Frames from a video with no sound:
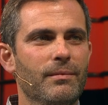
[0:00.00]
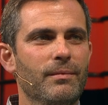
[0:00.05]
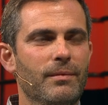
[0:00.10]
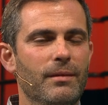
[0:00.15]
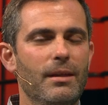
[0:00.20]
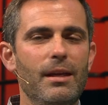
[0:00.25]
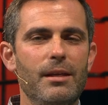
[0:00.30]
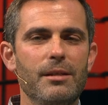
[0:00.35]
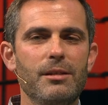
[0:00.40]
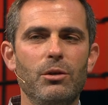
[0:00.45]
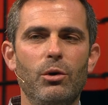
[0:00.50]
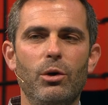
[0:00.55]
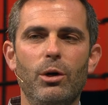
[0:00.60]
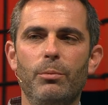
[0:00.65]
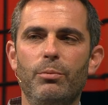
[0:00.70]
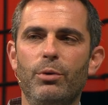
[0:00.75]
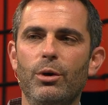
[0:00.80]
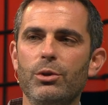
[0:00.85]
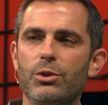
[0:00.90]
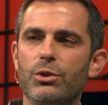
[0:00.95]
Yeah, so our
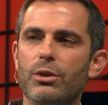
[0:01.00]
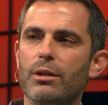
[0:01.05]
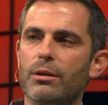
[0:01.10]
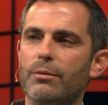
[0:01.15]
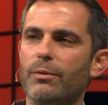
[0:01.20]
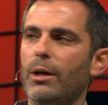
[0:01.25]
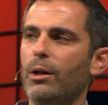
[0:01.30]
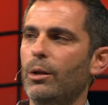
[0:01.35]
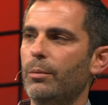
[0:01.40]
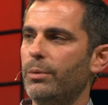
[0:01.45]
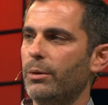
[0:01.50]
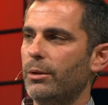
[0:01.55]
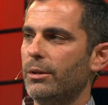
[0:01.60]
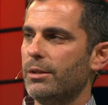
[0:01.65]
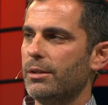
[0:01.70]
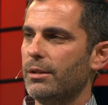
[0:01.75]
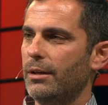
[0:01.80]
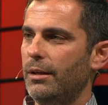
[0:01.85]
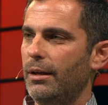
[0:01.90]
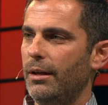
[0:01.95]
approach to
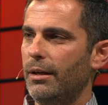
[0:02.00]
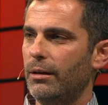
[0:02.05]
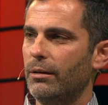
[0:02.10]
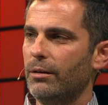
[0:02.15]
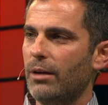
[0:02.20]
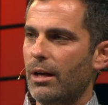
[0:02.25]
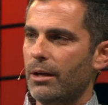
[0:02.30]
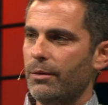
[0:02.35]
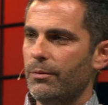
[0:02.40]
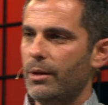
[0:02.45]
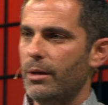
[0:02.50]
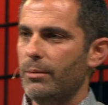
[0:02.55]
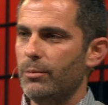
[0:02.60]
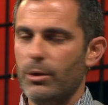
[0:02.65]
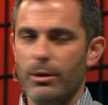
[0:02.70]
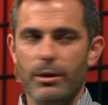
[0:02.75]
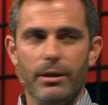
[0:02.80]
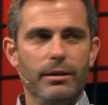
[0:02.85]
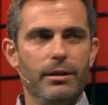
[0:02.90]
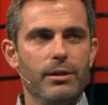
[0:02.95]
developers, and a lot of them
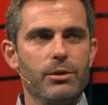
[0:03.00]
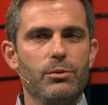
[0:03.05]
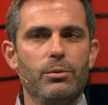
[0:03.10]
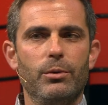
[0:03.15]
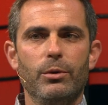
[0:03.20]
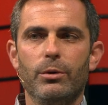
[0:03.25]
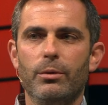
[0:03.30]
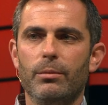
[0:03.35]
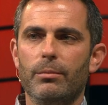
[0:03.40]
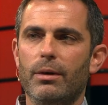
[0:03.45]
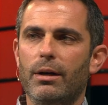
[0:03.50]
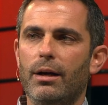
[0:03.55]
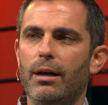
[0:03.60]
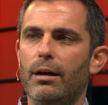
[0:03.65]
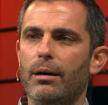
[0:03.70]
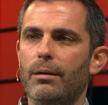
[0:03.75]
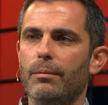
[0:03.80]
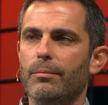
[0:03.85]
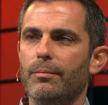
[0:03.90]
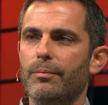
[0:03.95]
are in this room,
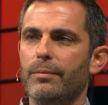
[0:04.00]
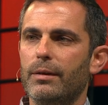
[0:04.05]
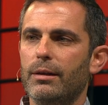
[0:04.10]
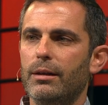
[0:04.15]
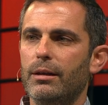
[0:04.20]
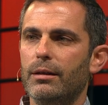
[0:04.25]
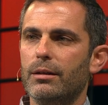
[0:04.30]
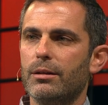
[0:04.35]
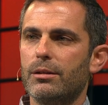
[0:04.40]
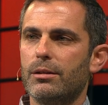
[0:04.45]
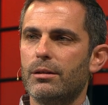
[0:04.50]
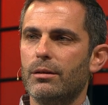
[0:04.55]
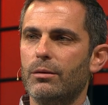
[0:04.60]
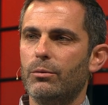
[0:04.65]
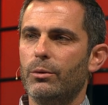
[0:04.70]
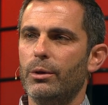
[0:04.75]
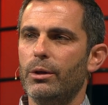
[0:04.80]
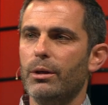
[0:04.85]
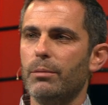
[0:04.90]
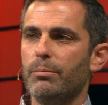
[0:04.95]
is
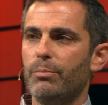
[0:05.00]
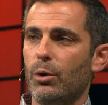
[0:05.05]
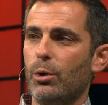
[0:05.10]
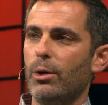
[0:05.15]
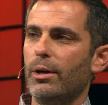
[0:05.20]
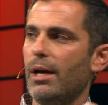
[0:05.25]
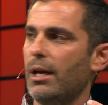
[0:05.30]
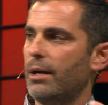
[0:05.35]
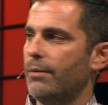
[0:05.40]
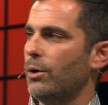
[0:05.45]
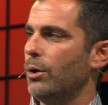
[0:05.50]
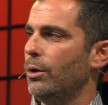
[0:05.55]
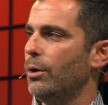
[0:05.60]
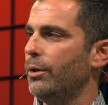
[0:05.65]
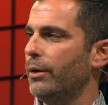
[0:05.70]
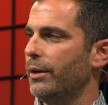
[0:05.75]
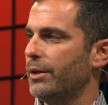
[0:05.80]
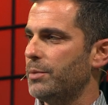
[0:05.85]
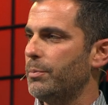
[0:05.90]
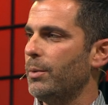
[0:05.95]
really born out of our
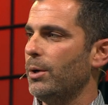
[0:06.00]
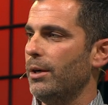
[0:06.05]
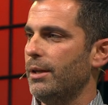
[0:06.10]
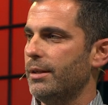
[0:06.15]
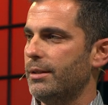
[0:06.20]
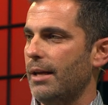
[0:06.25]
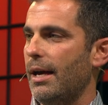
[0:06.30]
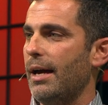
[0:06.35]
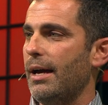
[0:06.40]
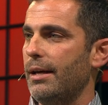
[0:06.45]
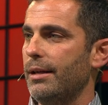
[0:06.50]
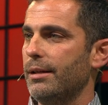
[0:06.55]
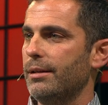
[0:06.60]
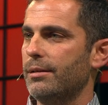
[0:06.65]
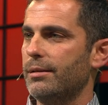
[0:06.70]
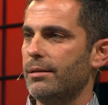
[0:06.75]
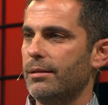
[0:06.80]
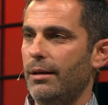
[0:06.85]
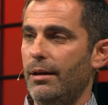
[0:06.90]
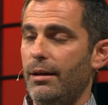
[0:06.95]
own experience
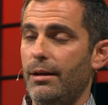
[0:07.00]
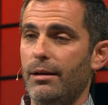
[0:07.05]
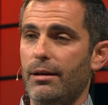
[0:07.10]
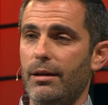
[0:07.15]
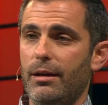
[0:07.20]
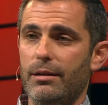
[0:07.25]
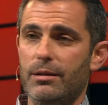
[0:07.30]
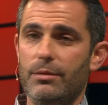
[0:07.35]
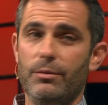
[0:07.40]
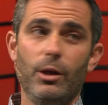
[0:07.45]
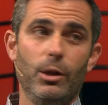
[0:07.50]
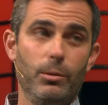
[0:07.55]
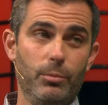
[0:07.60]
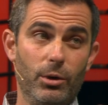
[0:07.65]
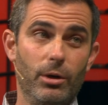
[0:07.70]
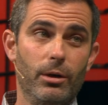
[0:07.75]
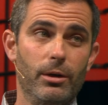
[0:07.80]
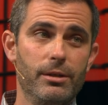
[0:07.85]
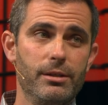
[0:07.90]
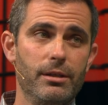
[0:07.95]
as a
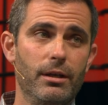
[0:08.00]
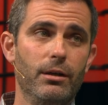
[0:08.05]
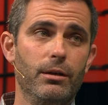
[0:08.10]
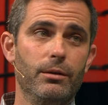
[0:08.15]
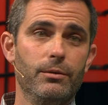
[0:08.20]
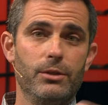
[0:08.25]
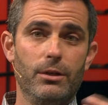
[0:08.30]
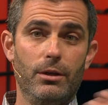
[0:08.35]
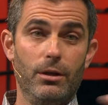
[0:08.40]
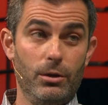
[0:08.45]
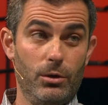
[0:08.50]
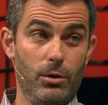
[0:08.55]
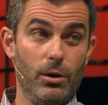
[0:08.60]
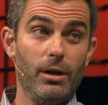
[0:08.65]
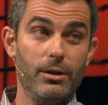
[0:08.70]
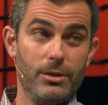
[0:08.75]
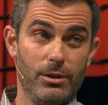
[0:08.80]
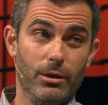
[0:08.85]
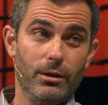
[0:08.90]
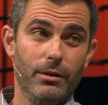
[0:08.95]
developer ourselves
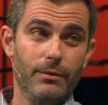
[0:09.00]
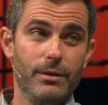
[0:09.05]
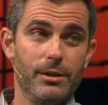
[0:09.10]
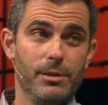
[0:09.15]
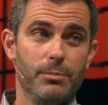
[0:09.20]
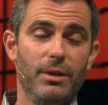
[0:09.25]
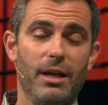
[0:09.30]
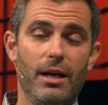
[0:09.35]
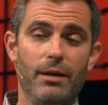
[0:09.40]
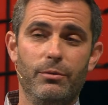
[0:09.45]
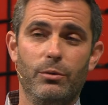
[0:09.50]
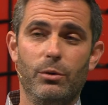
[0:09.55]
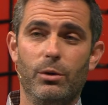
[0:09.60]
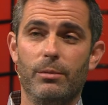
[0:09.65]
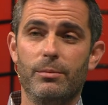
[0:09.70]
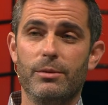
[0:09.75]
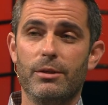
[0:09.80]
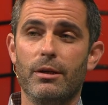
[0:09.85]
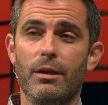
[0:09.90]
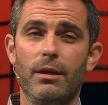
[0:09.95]
across all of these
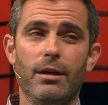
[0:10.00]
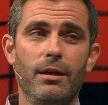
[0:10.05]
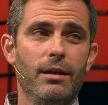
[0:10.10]
platforms.